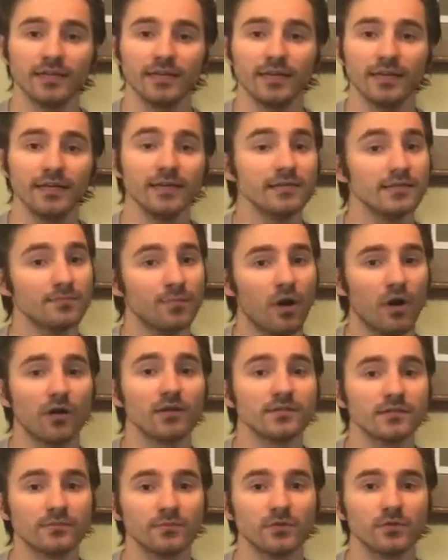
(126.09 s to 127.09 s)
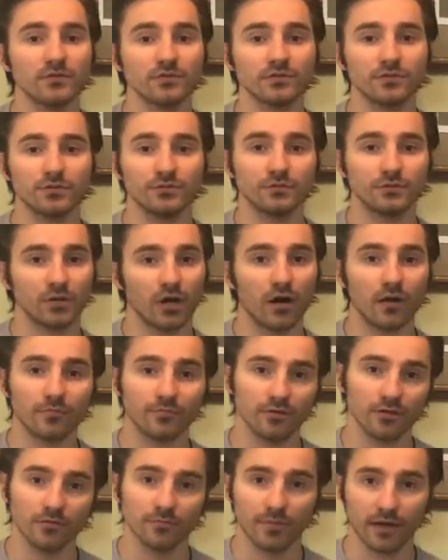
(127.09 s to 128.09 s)
it is possible to
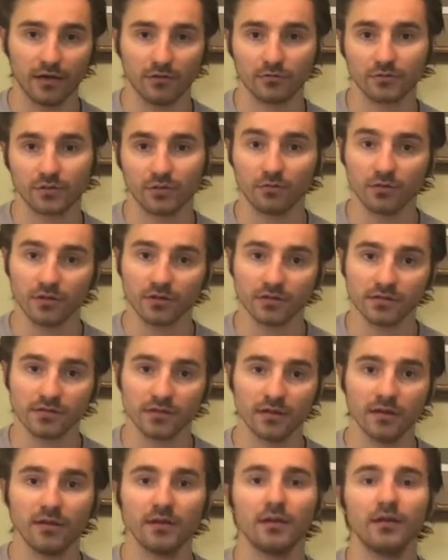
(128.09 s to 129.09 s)
top rope outdoors.